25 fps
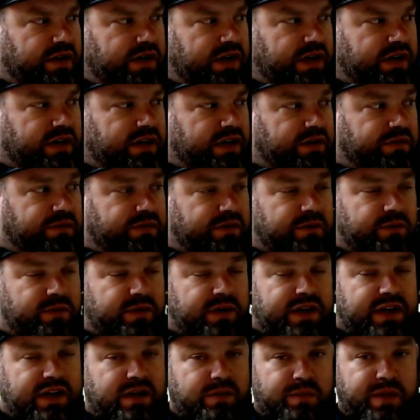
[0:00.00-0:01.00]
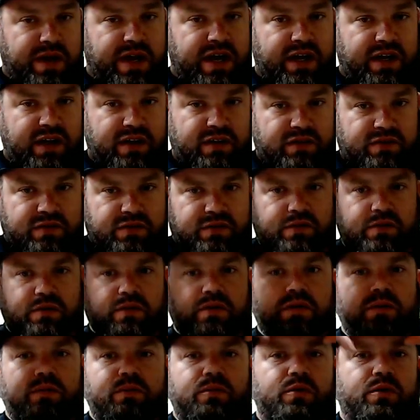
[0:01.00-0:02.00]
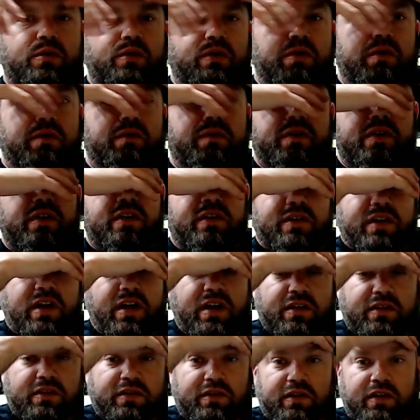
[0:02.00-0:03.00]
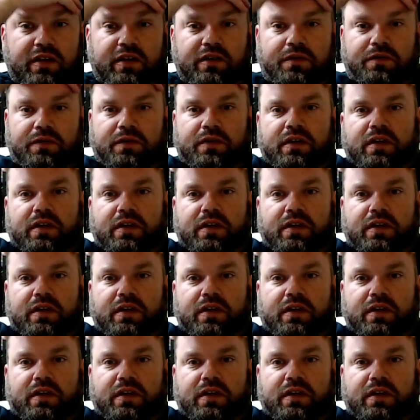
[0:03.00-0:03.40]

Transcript: I definitely want to get back into doing more of the design stuff.